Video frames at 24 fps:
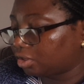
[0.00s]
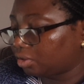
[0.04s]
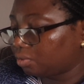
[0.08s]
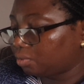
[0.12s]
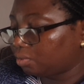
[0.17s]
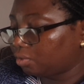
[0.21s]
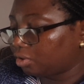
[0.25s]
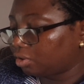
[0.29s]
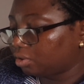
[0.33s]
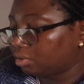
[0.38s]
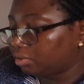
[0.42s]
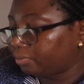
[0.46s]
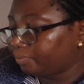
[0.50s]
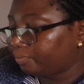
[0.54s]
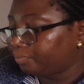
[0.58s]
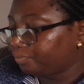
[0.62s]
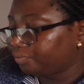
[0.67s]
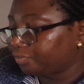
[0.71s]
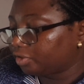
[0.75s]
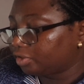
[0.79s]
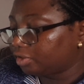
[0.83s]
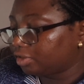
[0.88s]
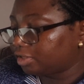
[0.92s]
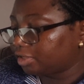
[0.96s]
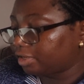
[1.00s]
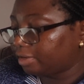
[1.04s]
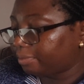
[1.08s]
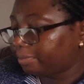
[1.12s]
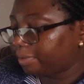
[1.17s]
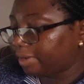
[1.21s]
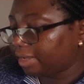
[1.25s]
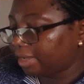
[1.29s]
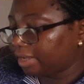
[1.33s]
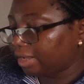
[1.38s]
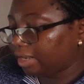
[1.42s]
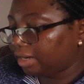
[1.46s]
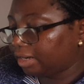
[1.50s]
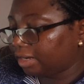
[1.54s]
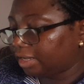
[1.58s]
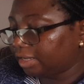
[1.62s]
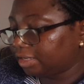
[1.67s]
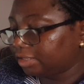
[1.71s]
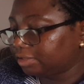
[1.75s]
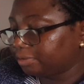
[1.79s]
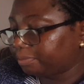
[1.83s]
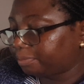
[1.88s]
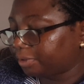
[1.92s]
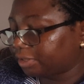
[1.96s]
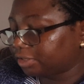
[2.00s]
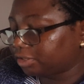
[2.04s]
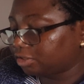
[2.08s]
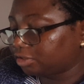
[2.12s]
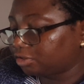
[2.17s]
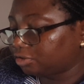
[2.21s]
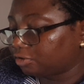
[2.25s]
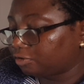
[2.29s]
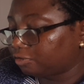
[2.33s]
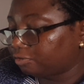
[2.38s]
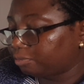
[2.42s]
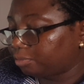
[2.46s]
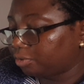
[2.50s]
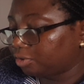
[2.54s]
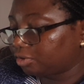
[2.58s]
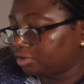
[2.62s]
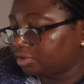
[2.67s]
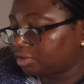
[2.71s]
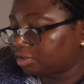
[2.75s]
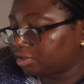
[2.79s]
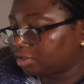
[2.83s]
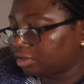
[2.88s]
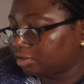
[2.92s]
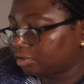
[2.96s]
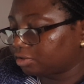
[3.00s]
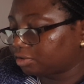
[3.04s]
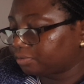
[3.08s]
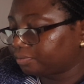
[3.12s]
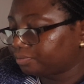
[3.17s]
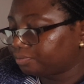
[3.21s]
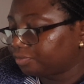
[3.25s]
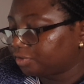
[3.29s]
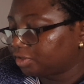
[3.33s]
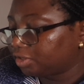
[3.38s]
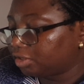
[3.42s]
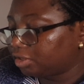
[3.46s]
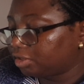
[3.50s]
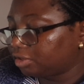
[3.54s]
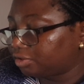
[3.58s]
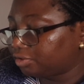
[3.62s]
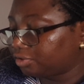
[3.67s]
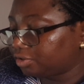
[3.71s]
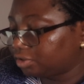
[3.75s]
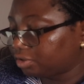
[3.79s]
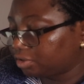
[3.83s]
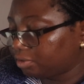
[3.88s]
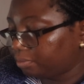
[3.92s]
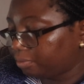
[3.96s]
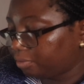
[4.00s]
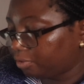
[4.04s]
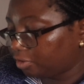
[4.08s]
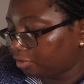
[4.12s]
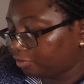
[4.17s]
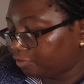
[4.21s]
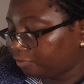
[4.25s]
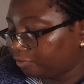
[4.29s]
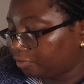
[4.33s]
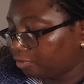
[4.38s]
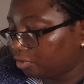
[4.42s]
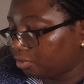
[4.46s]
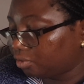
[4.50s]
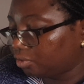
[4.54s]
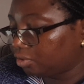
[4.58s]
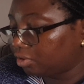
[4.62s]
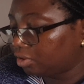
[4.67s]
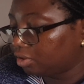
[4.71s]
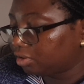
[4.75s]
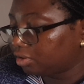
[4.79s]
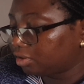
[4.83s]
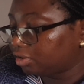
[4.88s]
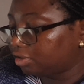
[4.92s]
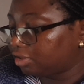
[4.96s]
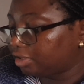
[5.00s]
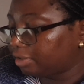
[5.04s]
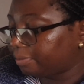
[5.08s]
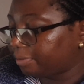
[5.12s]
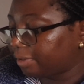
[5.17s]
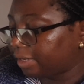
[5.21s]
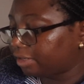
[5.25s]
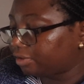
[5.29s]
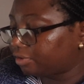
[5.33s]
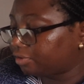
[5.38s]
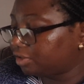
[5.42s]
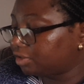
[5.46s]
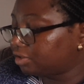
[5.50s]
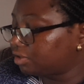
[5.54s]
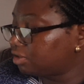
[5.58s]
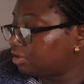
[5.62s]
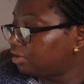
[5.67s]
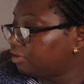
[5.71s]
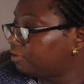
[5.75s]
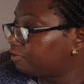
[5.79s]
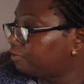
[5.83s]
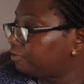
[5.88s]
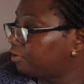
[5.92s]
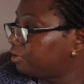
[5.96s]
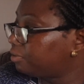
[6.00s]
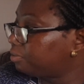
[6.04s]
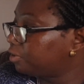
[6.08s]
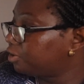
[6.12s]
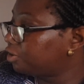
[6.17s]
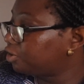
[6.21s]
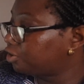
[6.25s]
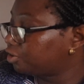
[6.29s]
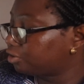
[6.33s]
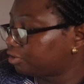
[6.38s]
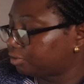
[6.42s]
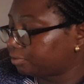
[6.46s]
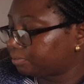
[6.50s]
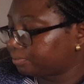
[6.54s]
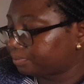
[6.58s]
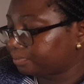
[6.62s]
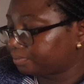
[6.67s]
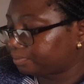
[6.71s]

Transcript: wall, thereby allowing the passage of blood cells, increasing blood flow, thereby creating inflammation.